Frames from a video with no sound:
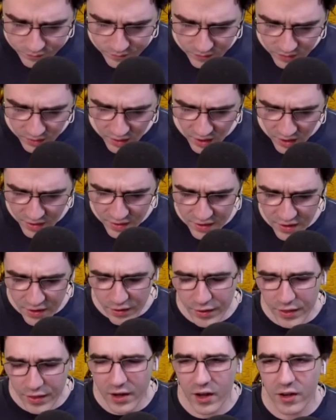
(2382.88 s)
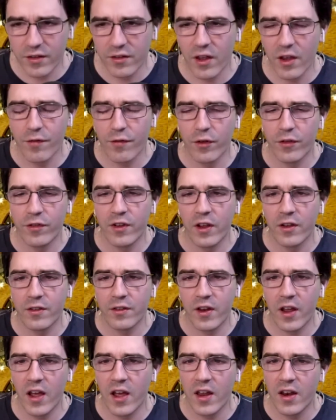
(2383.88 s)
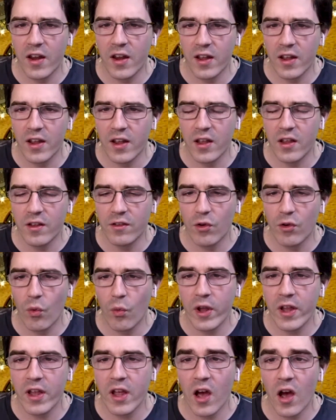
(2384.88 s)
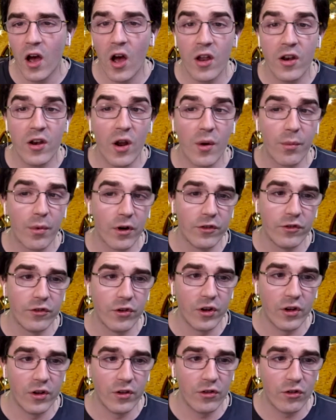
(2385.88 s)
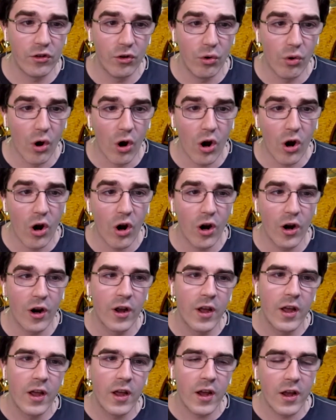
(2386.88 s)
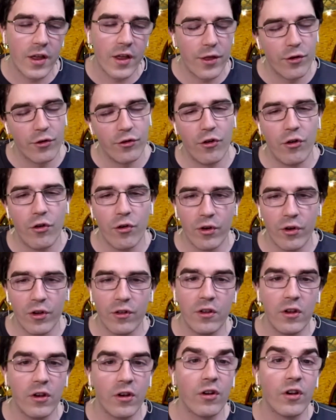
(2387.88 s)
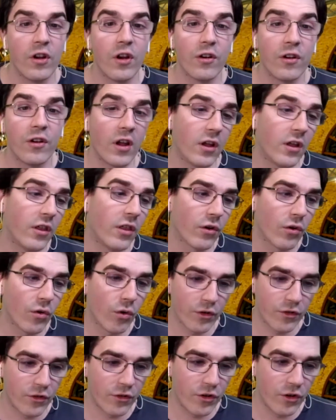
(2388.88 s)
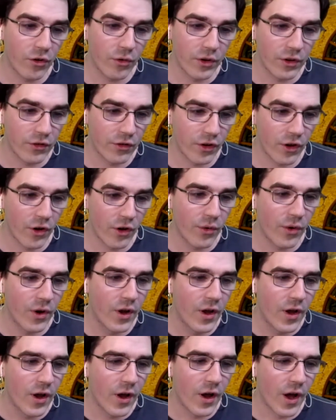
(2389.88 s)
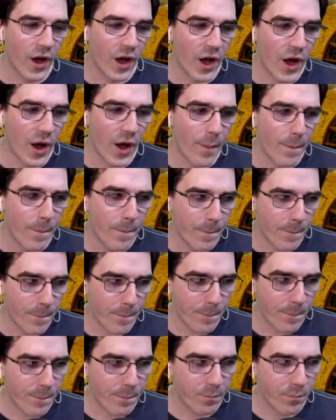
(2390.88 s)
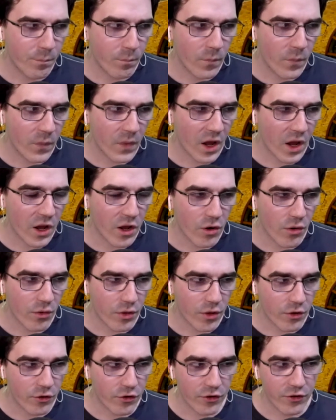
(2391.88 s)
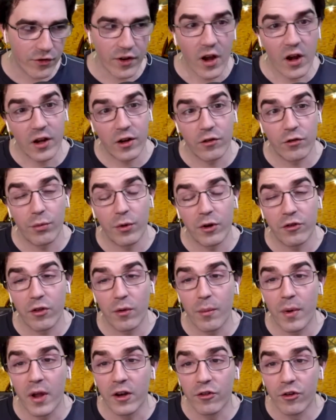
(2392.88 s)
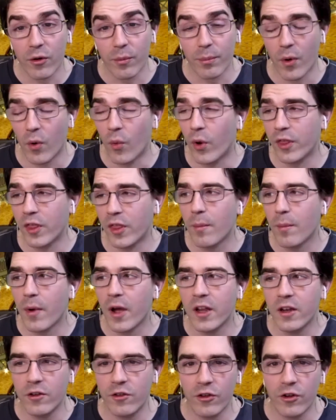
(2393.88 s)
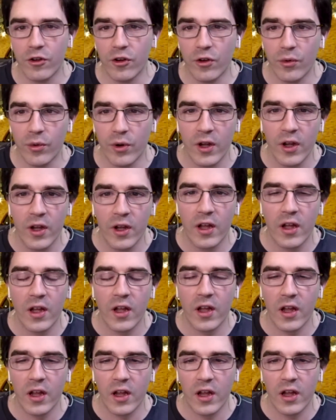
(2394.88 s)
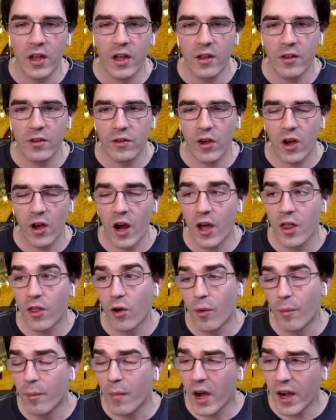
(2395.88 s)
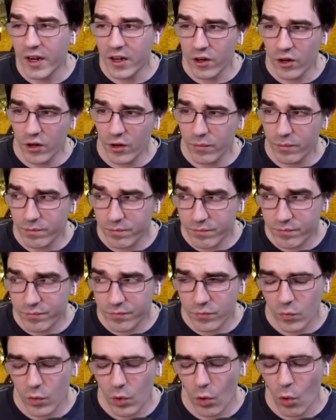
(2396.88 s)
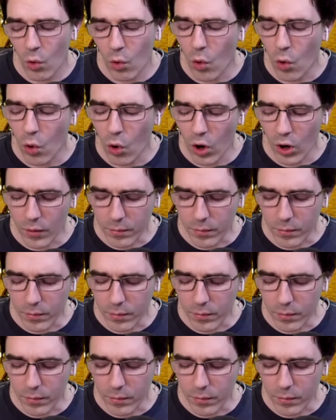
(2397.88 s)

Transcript: and then the other thing I'd say for CS10 is we get a number of students who are in their junior and senior year taking the course too. And so, um, you know, they're just not going to switch their major, but what they might do is either a minor or